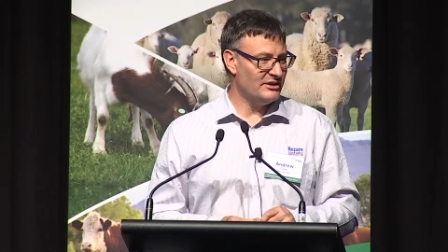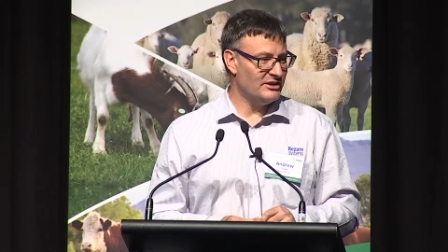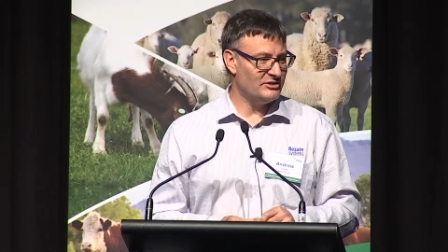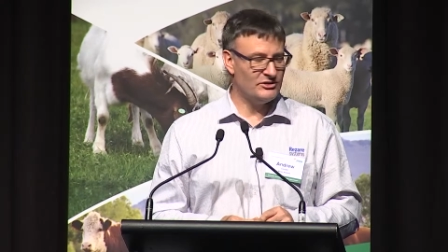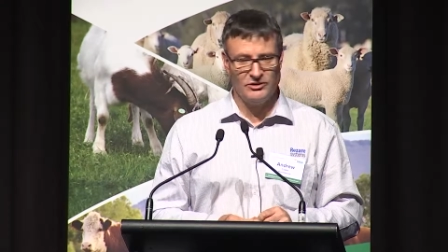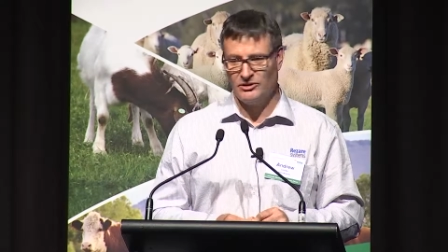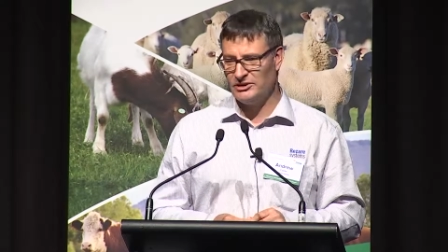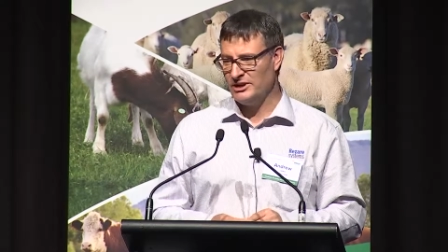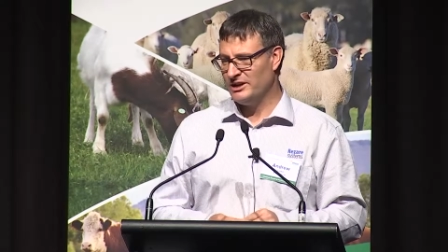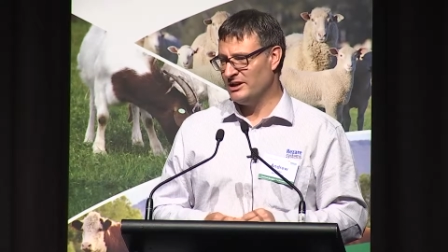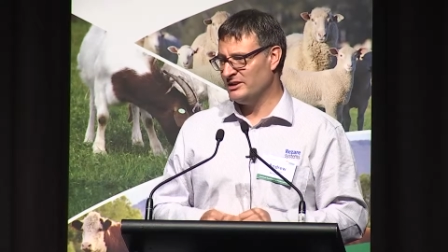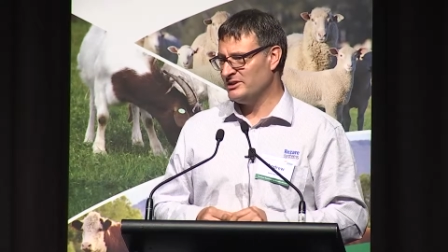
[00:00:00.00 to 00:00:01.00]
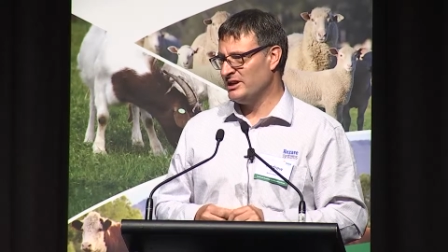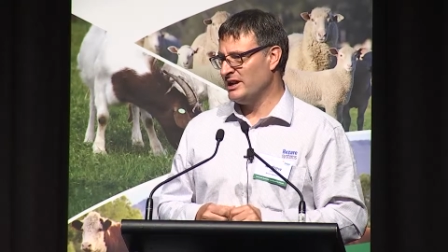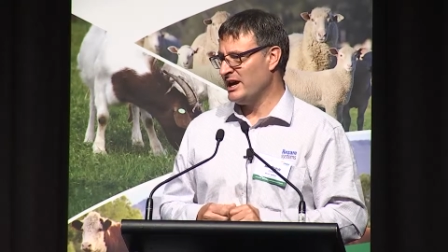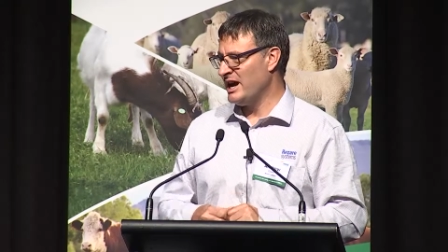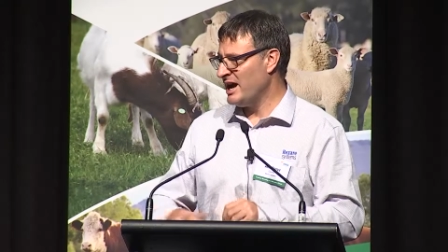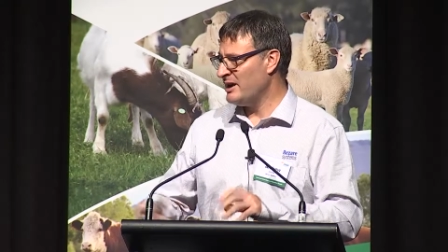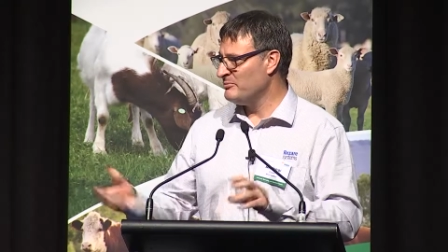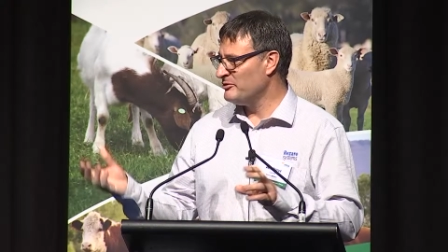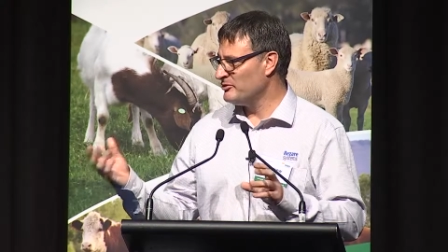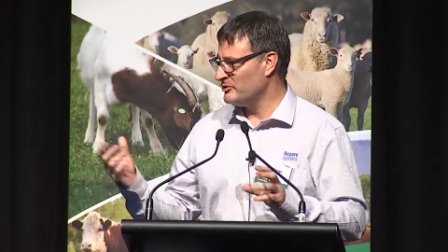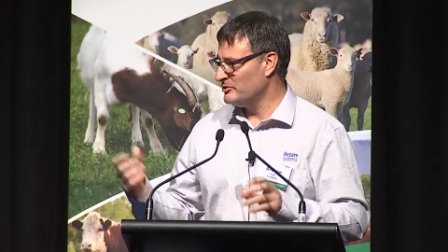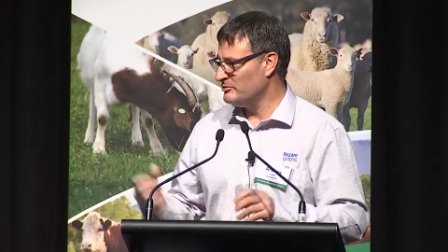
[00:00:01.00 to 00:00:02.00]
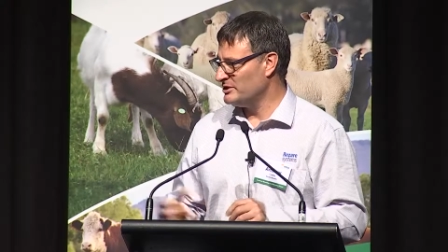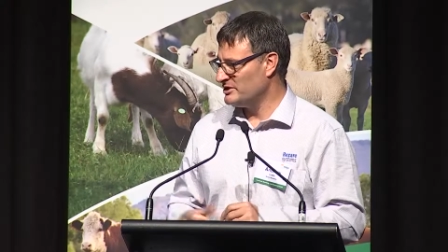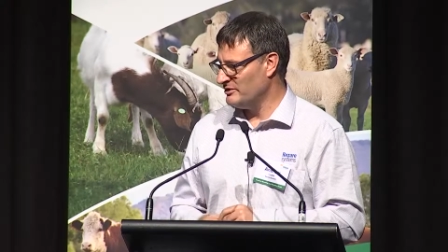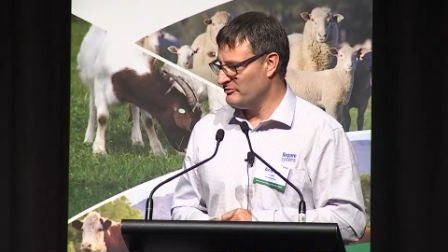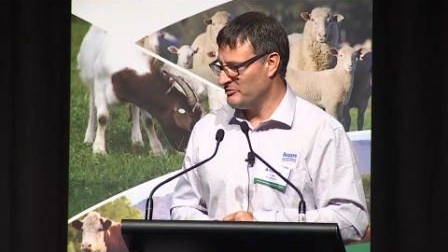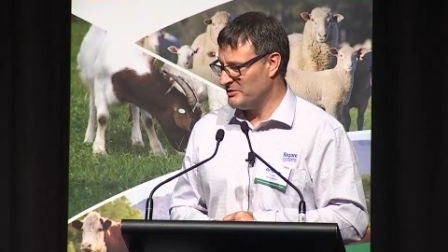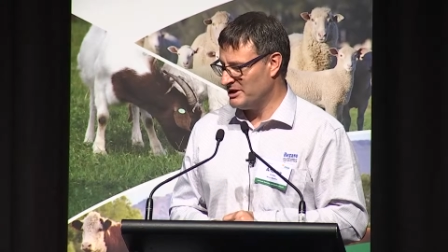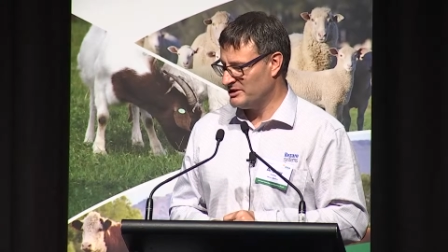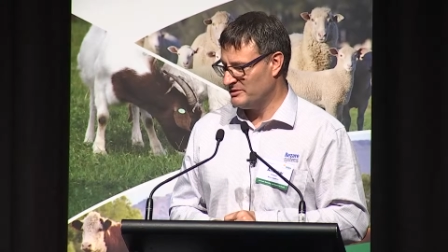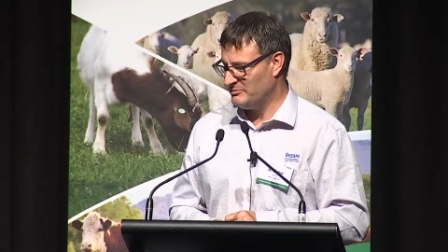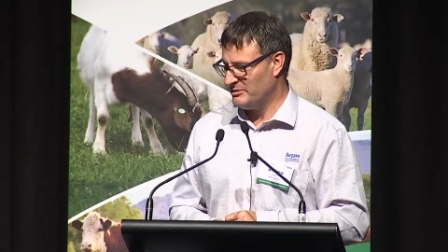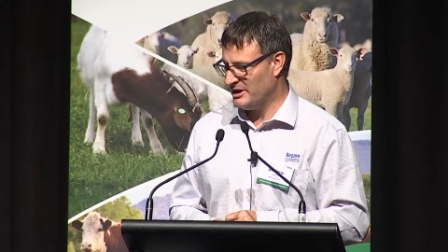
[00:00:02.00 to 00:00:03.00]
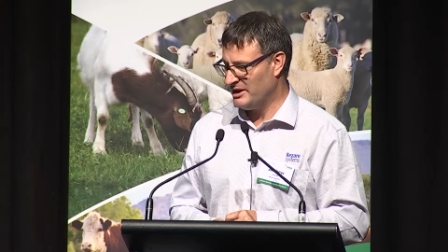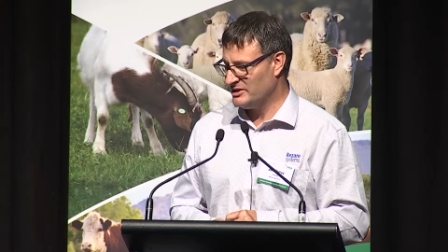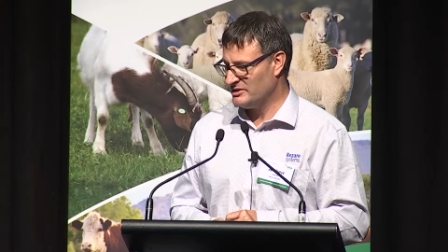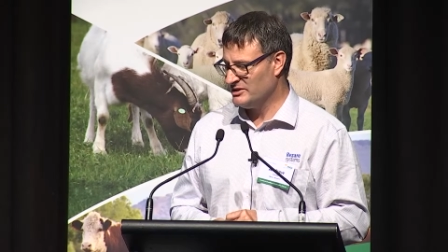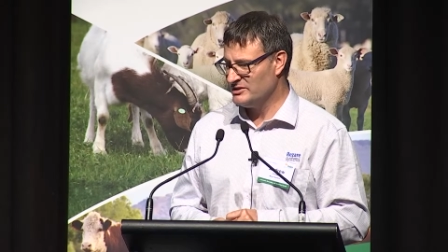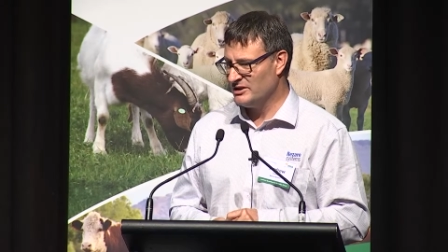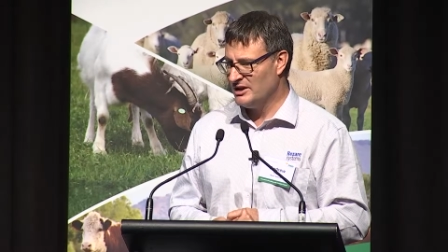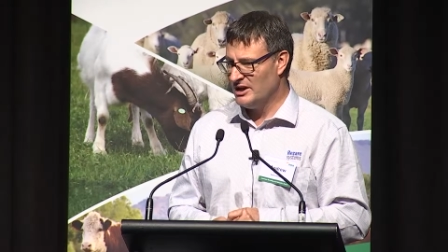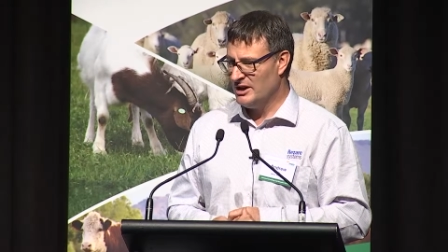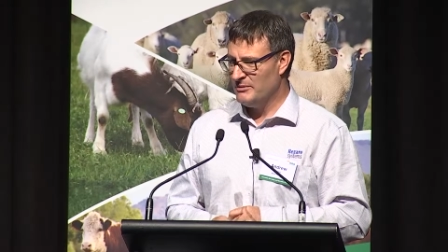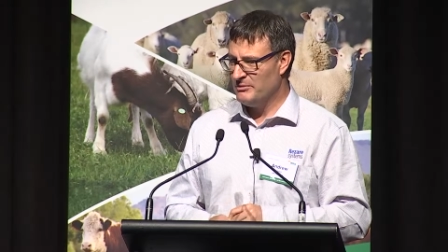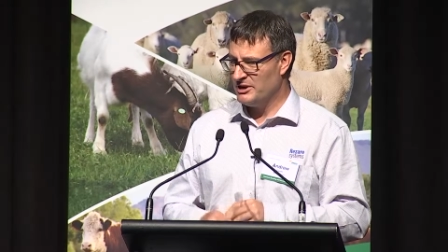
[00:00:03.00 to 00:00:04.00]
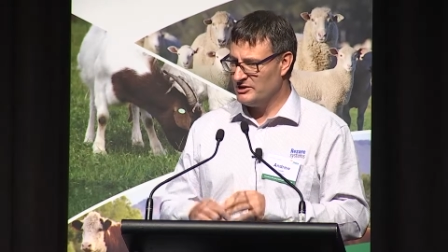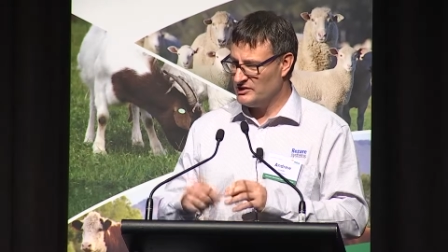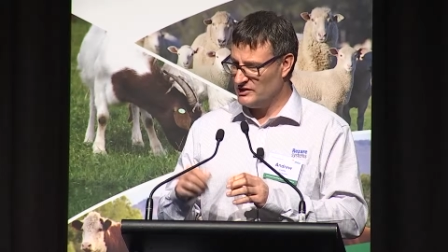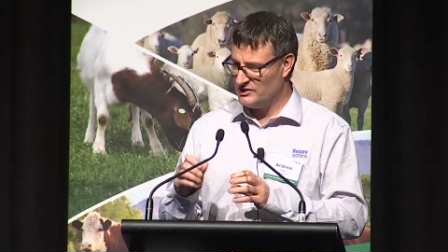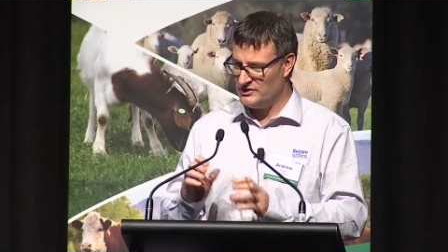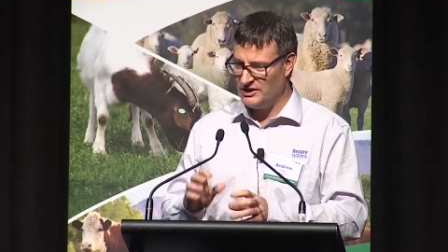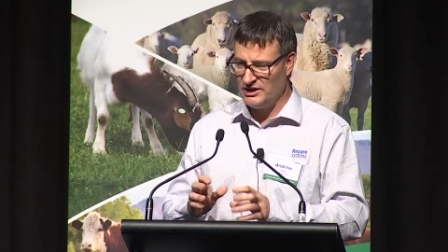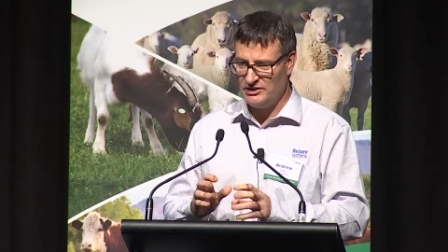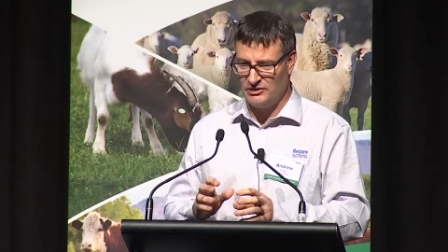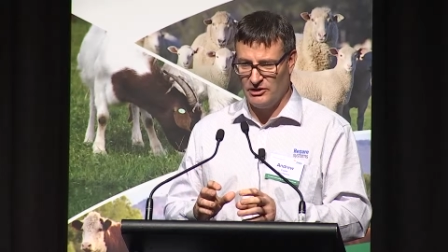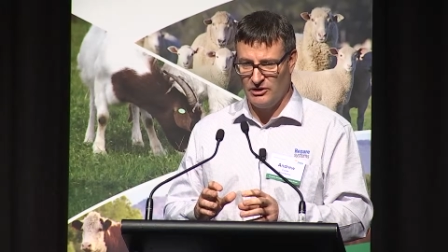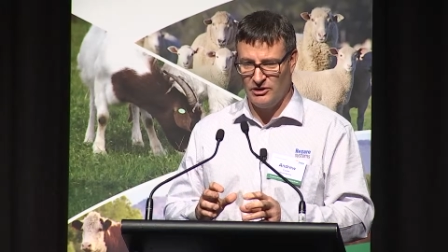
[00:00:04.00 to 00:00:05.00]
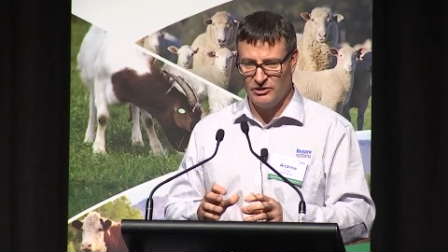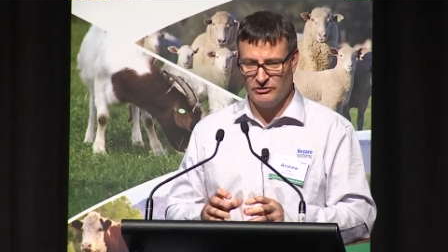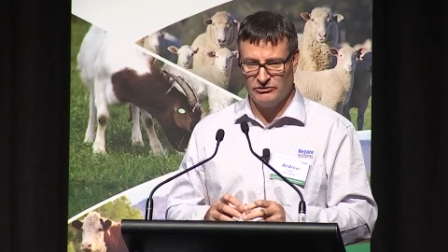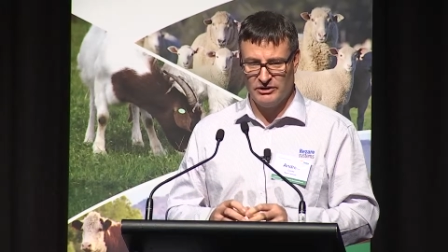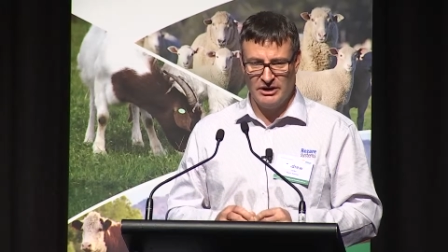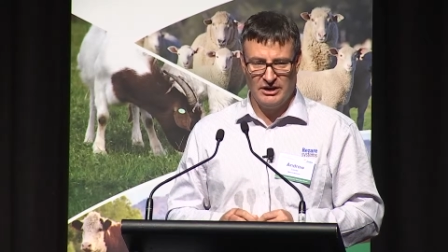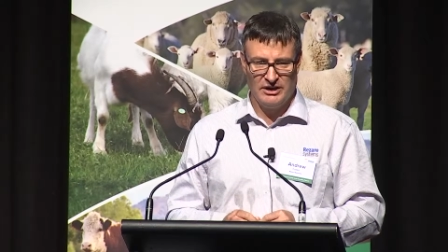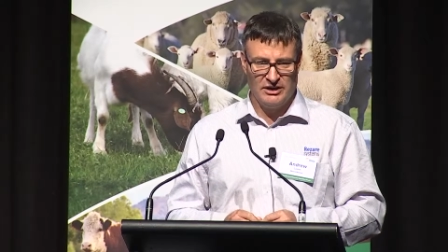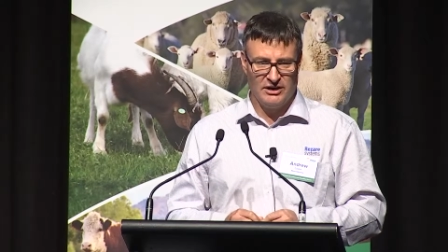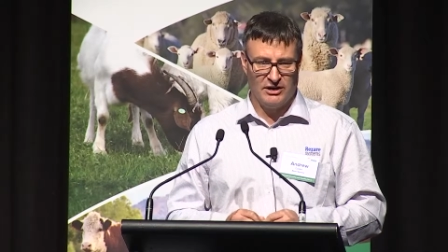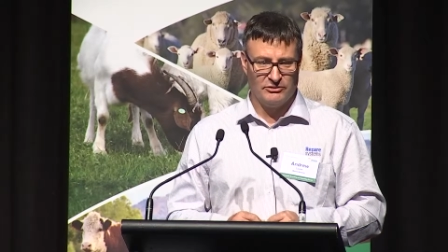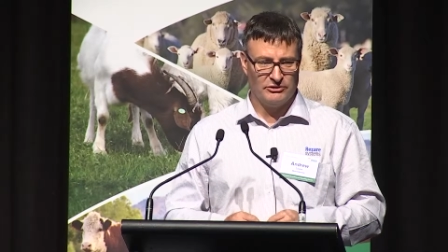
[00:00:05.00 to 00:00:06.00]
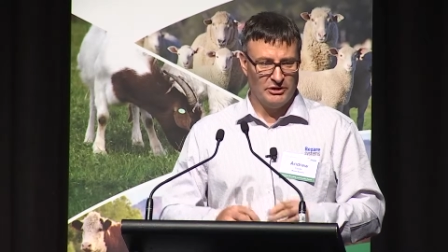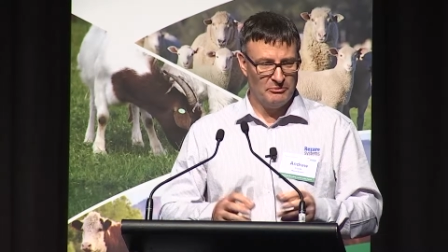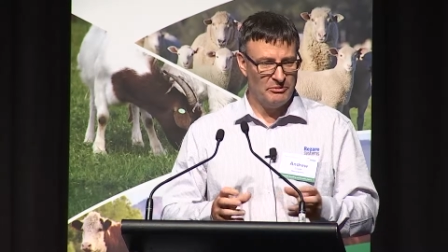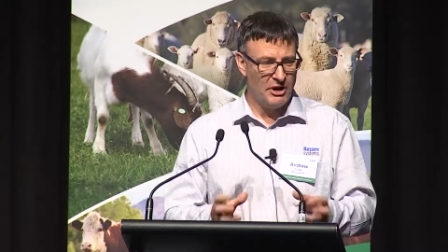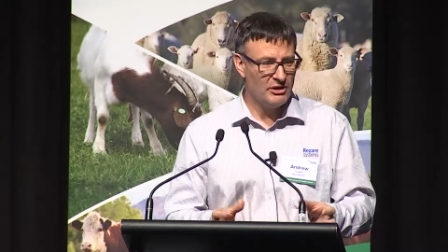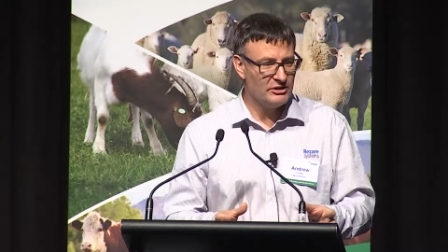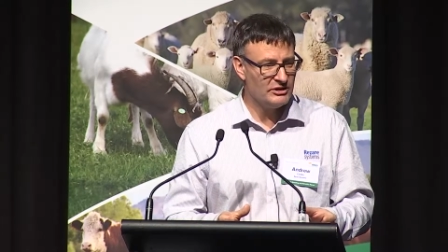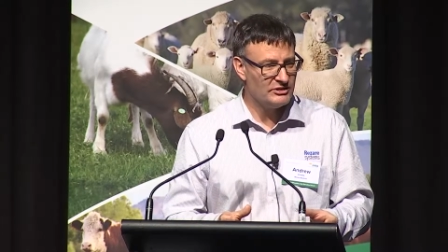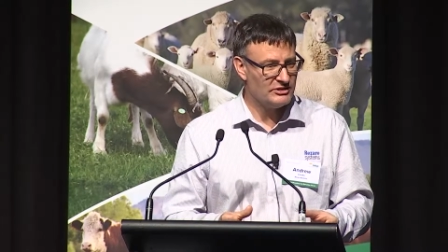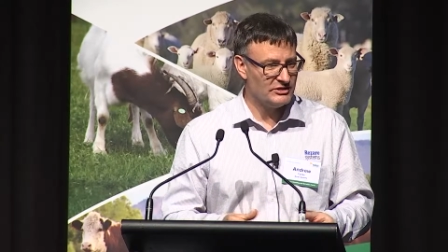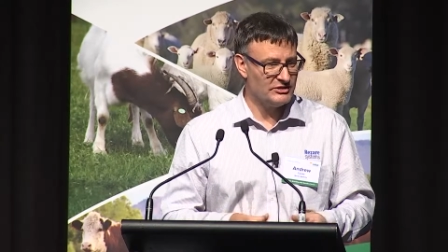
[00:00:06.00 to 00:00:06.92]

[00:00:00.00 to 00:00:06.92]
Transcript: It's not a data hub through which information passes, but it's a set of of components.